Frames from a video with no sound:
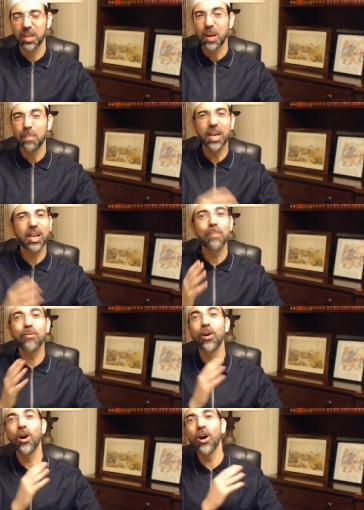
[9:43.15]
Make up
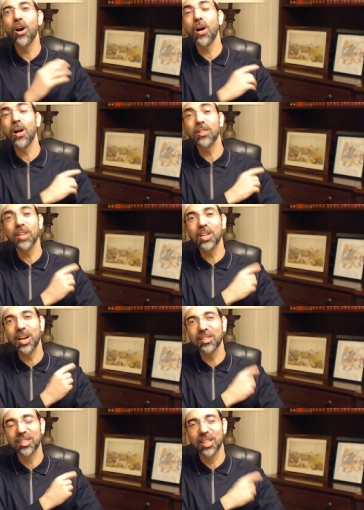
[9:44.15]
for all the
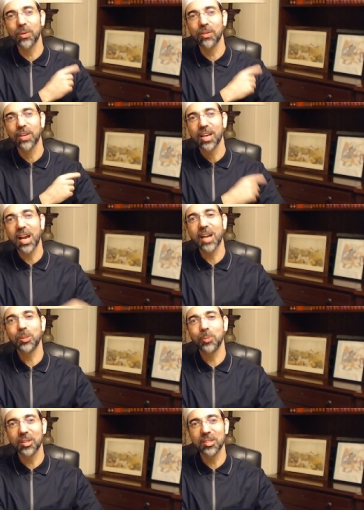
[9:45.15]
losses that we've
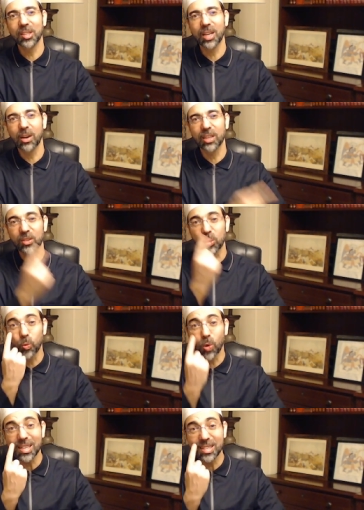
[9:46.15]
experienced in our lives
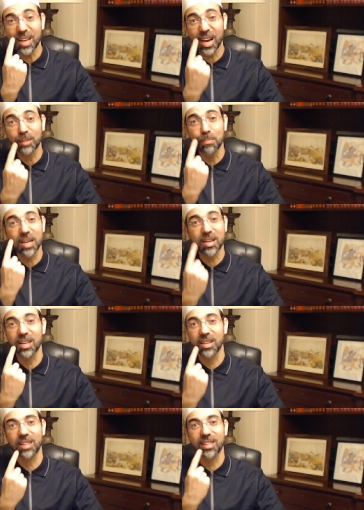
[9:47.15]
one night better
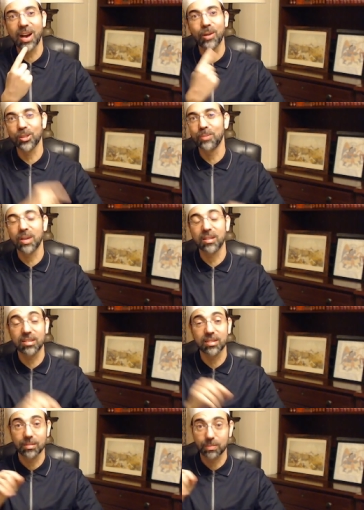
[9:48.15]
than a thousand
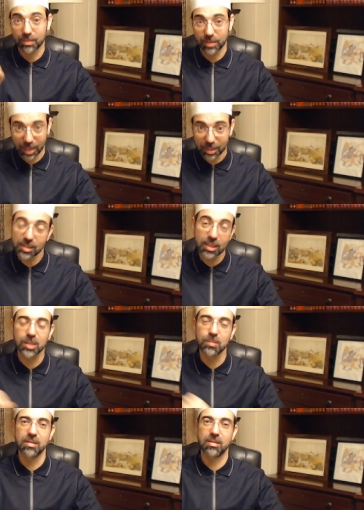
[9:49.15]
months, and it's
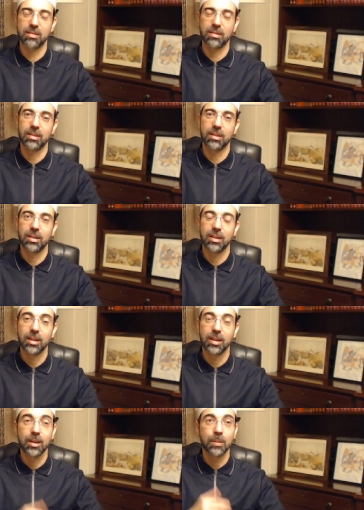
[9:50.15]
this month.
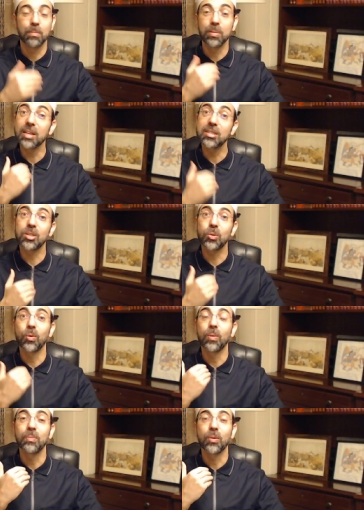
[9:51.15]
Blessed,
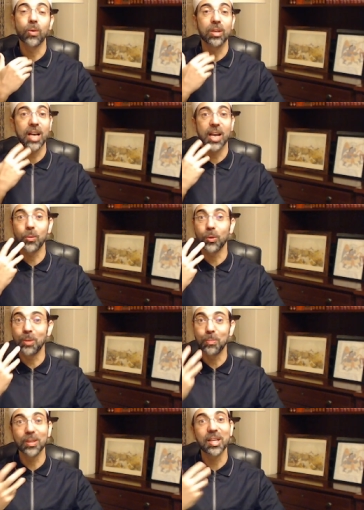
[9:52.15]
wallahi, will
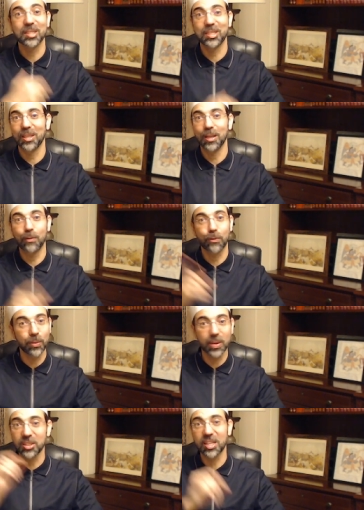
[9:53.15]
be blessed if we
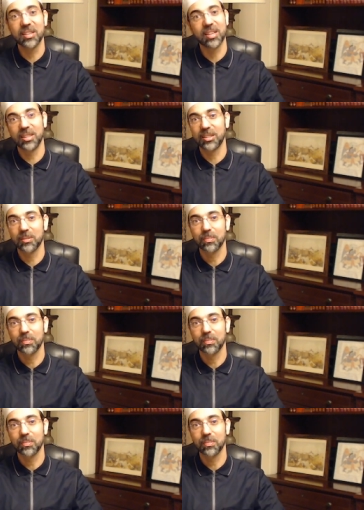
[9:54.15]
reach that night.